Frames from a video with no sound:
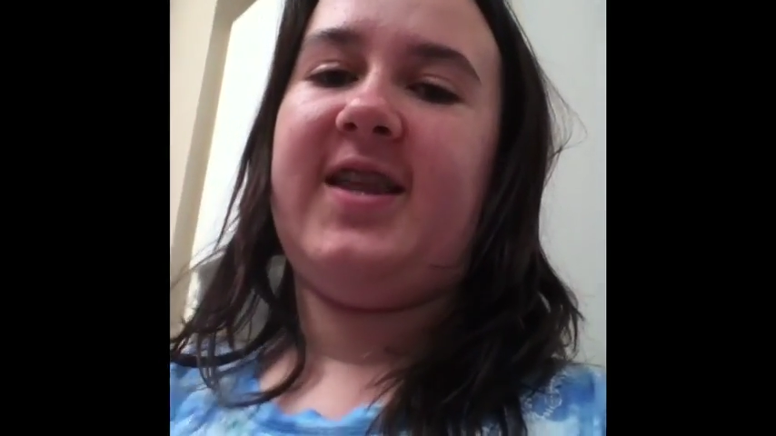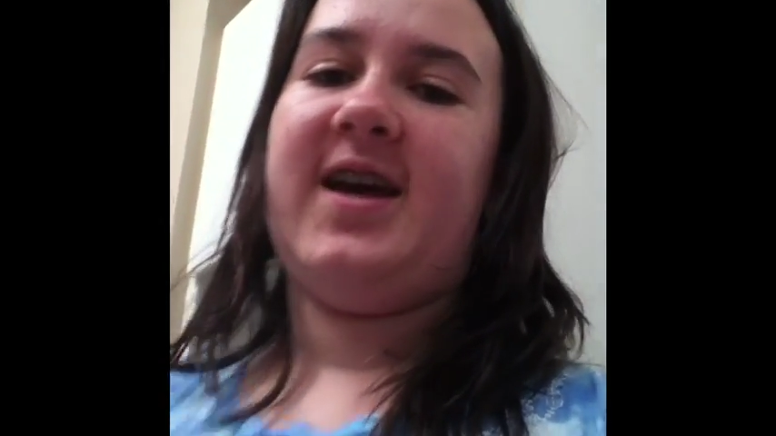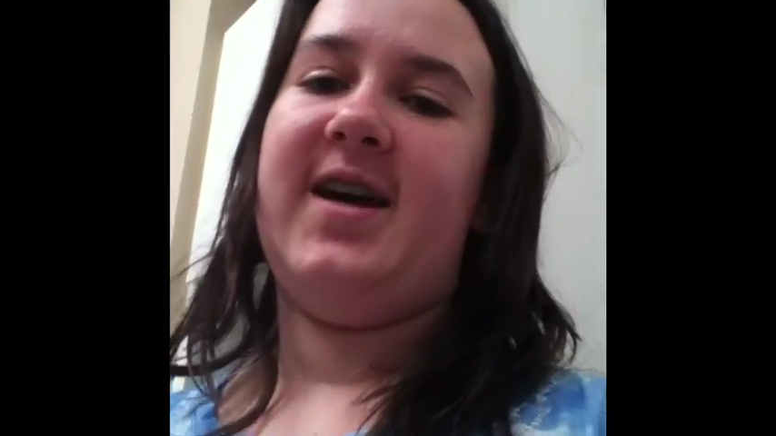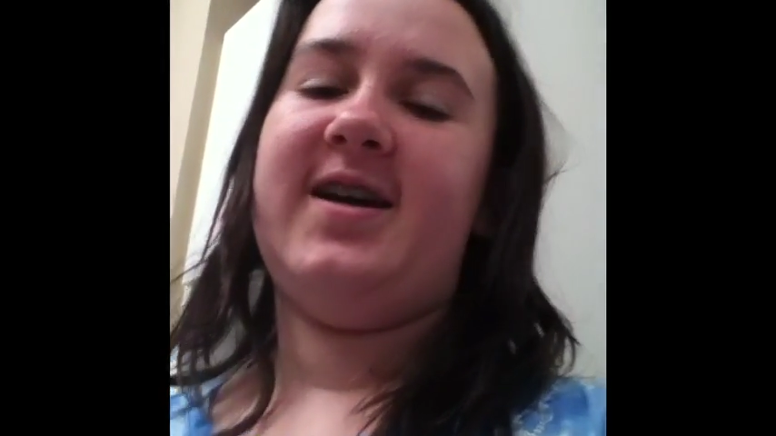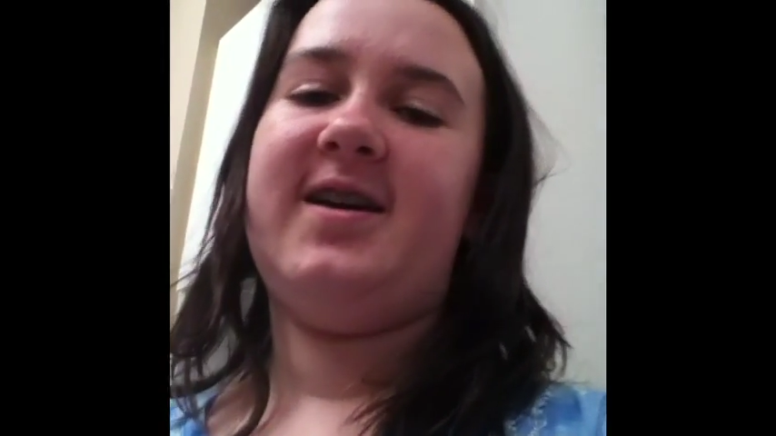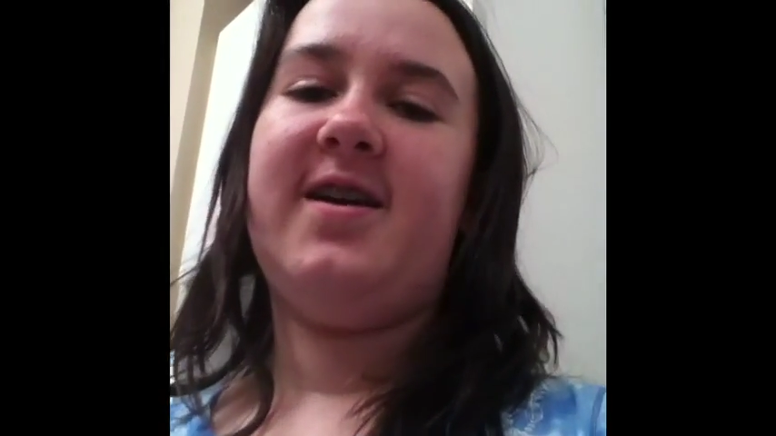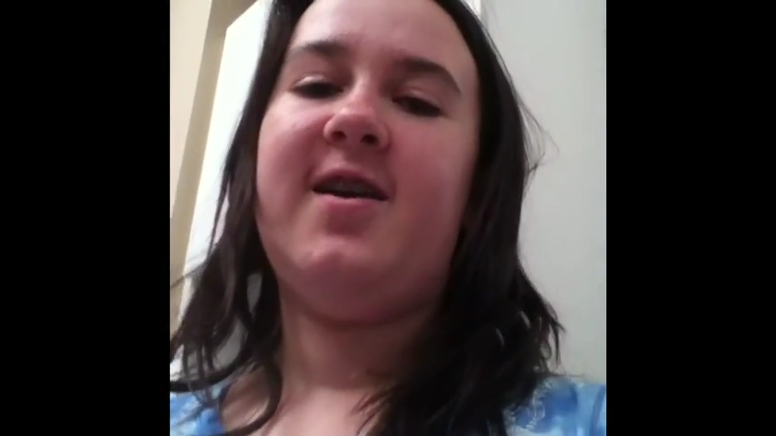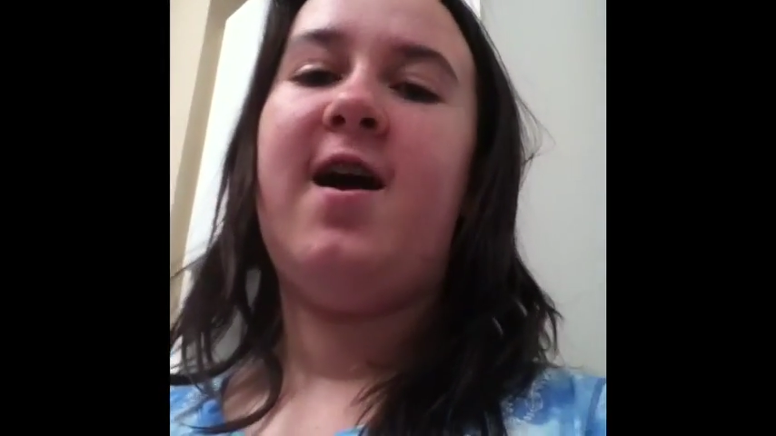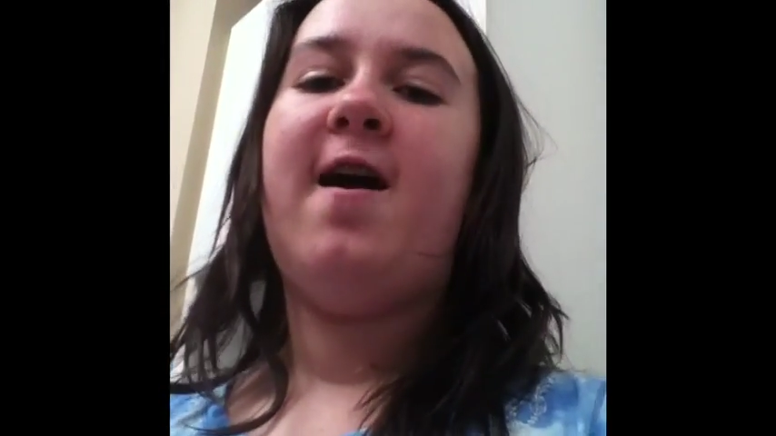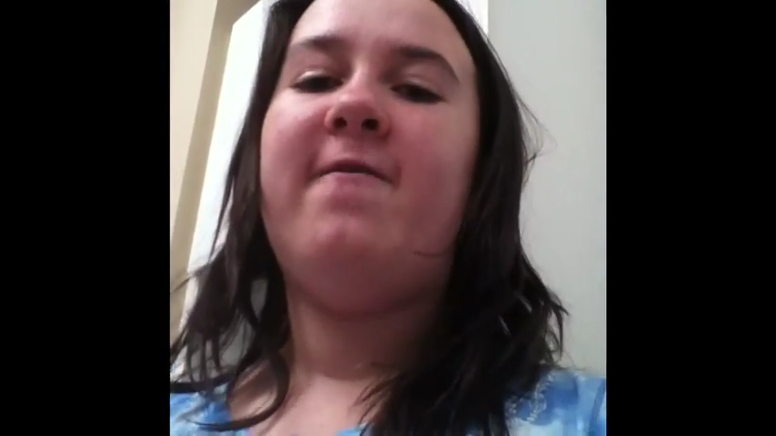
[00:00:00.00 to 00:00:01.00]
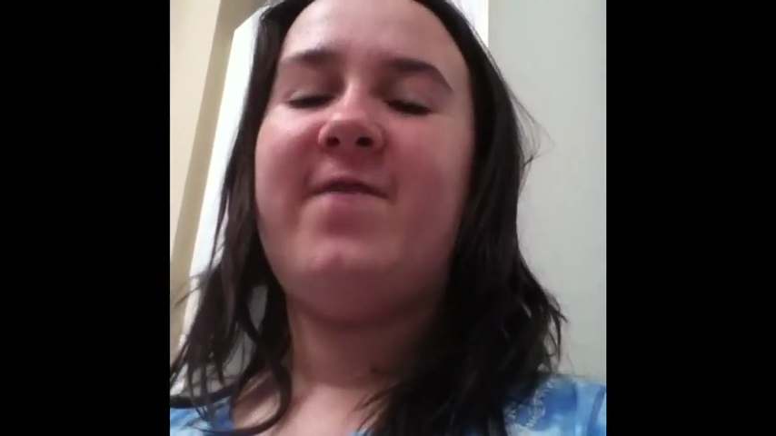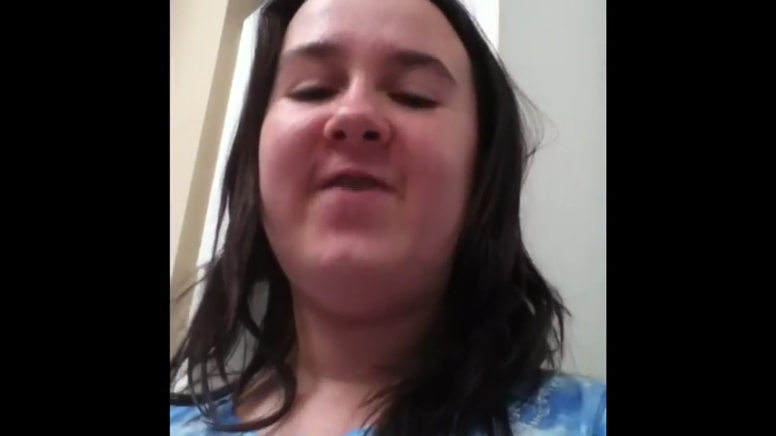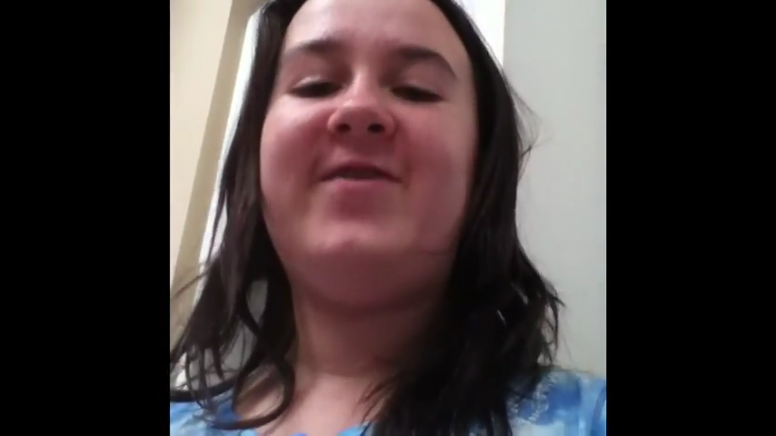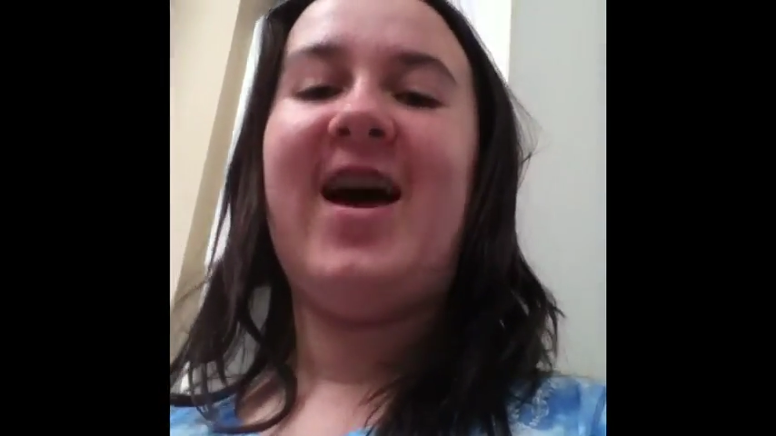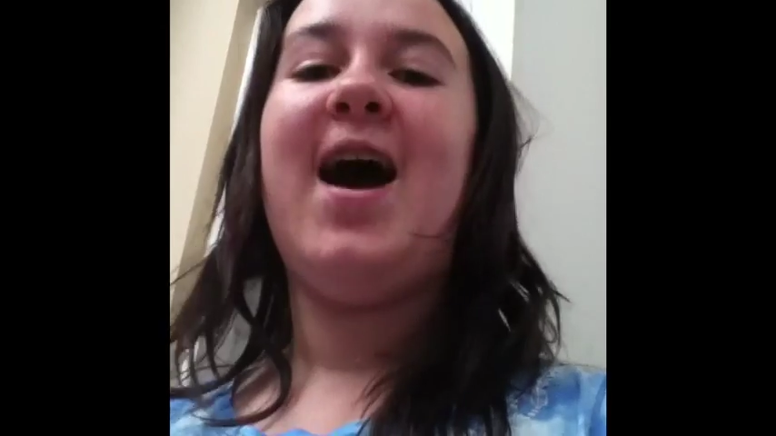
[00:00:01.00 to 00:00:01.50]
the
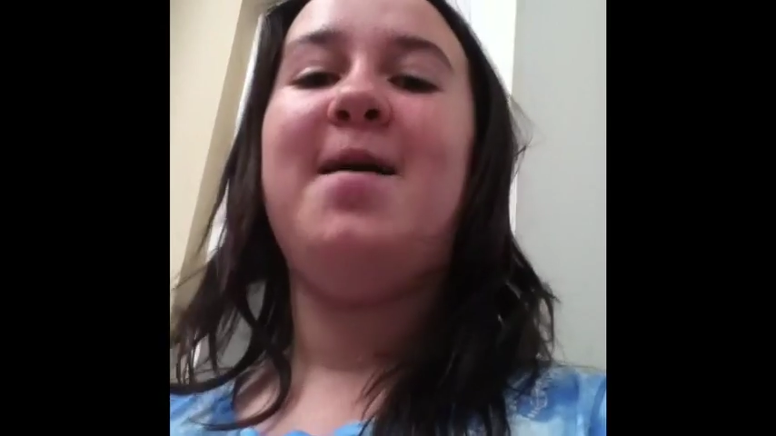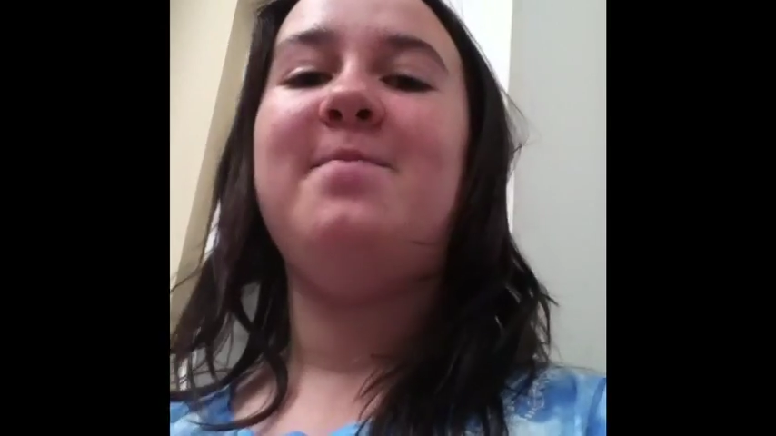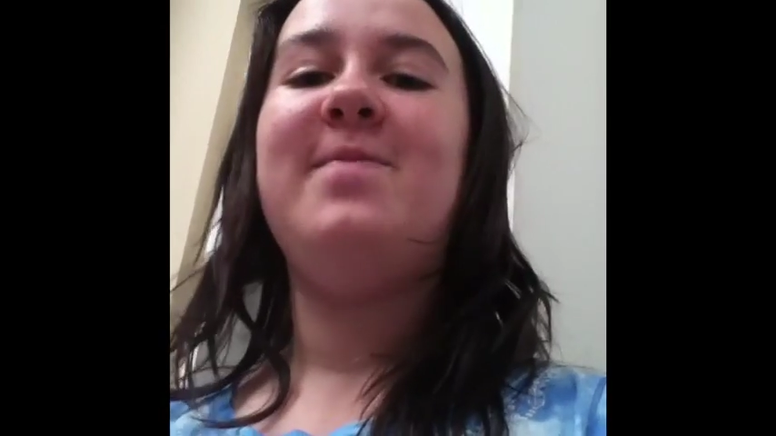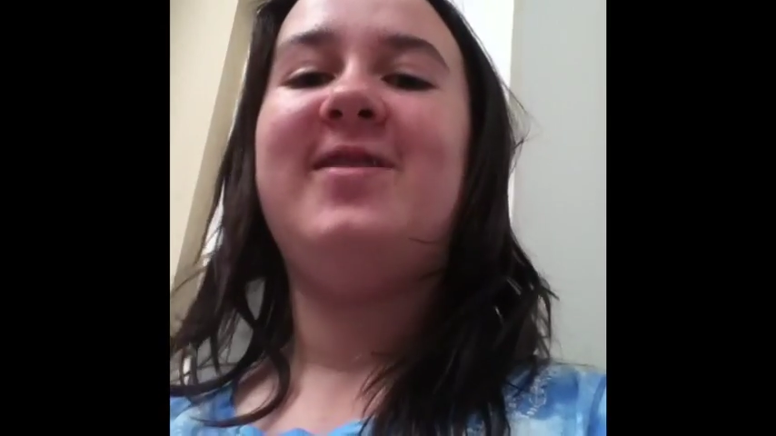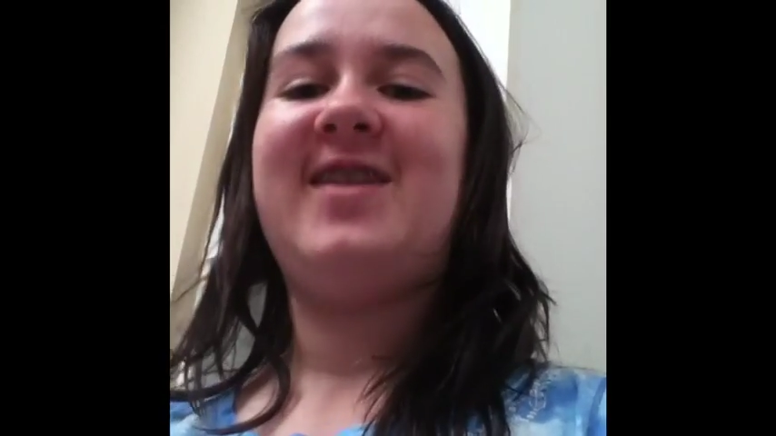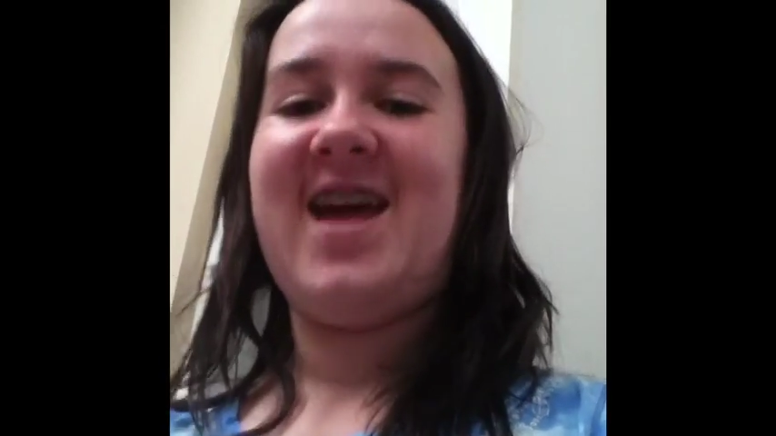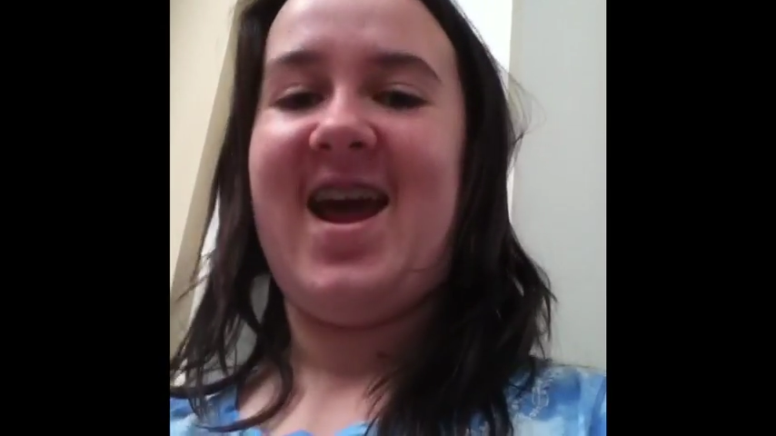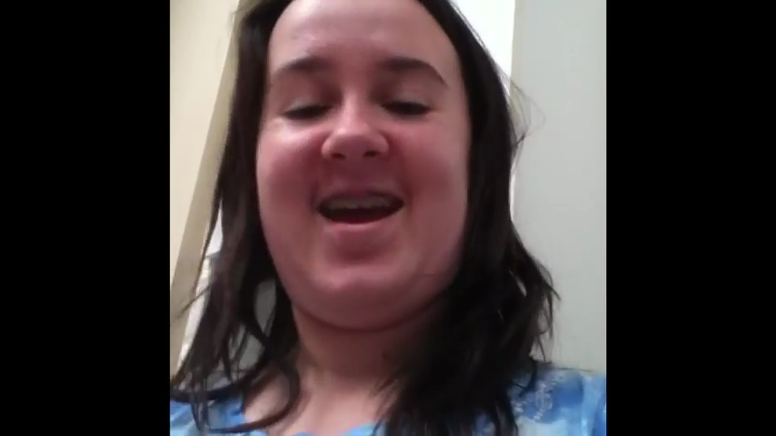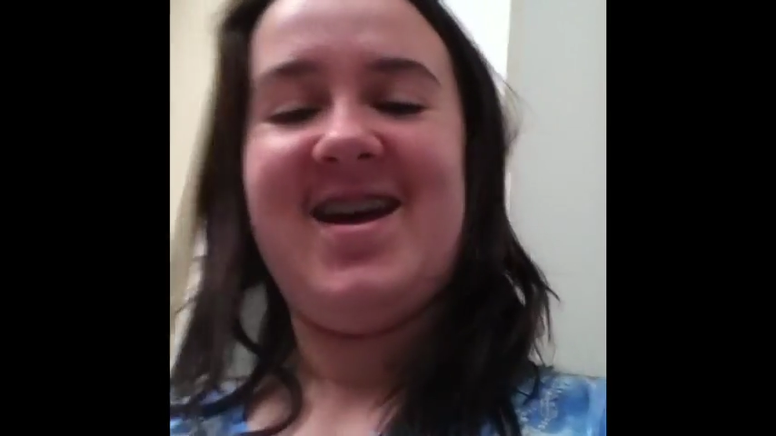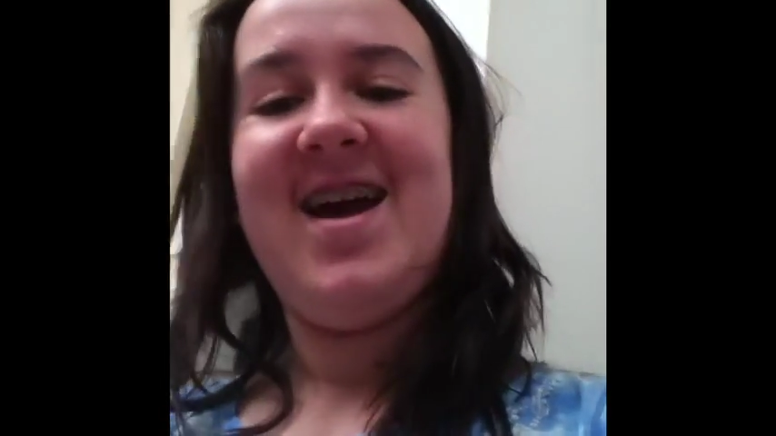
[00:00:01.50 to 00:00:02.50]
fifth time today,